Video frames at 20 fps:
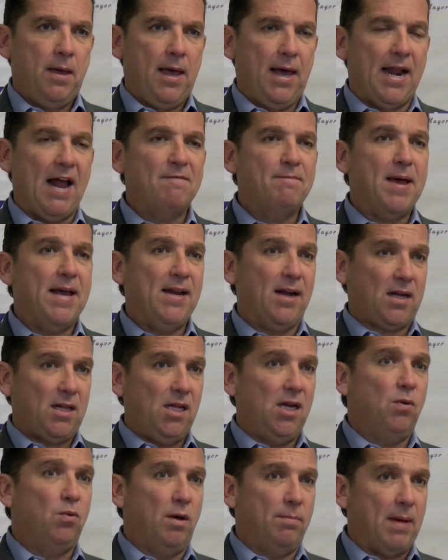And I've made it
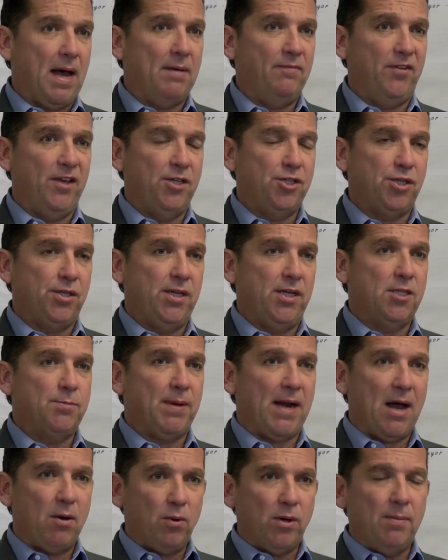clear what my vision is,
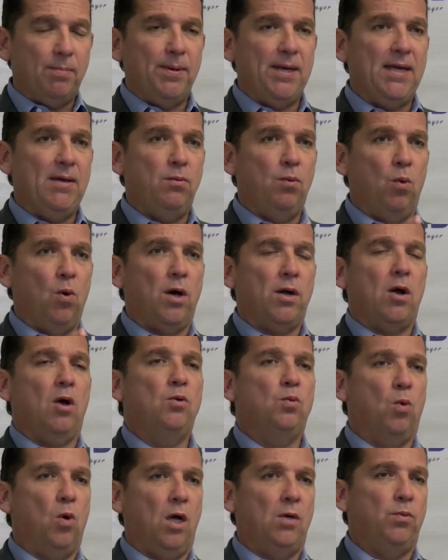but I want to be
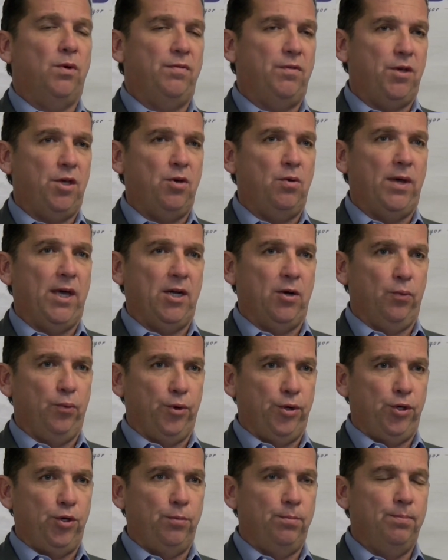one-on-one with you in a
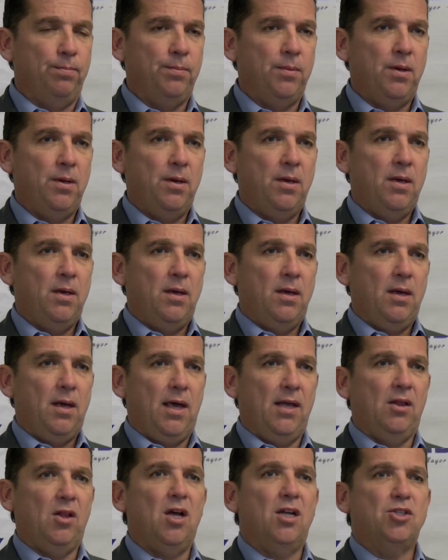room,
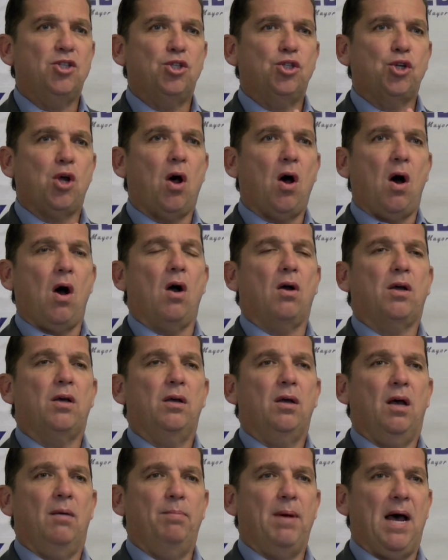and let's talk
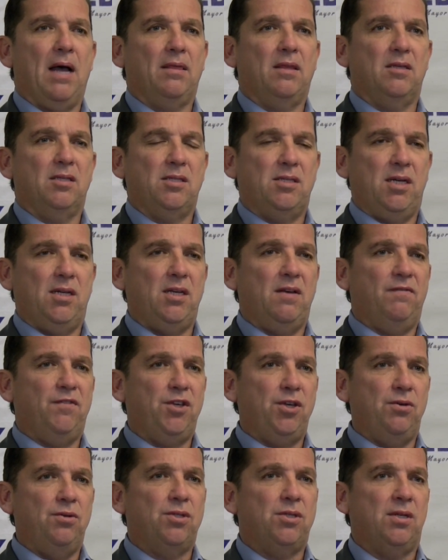about the city of
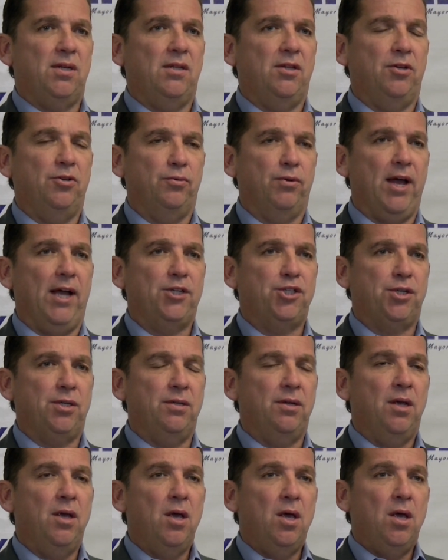Houston and the
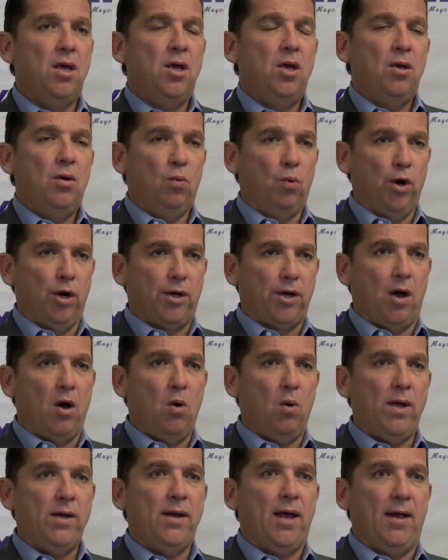direction we're
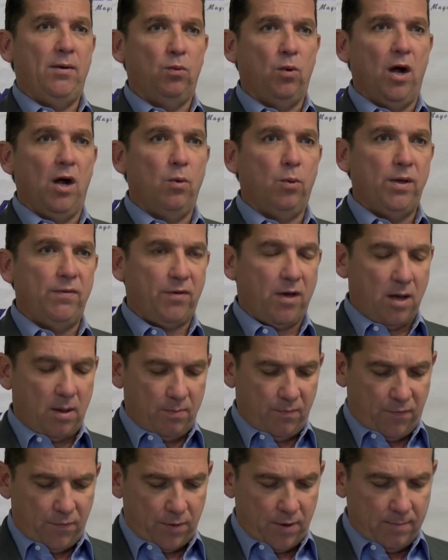going and where we've
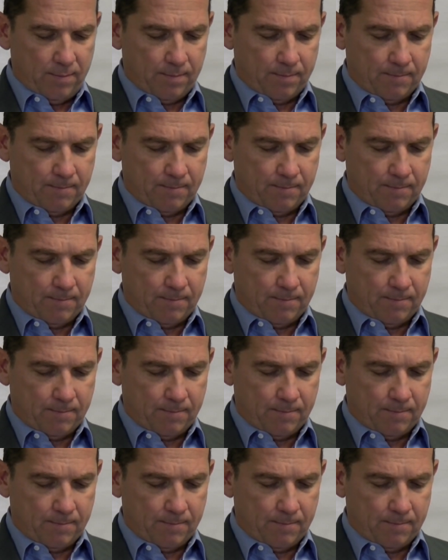come from.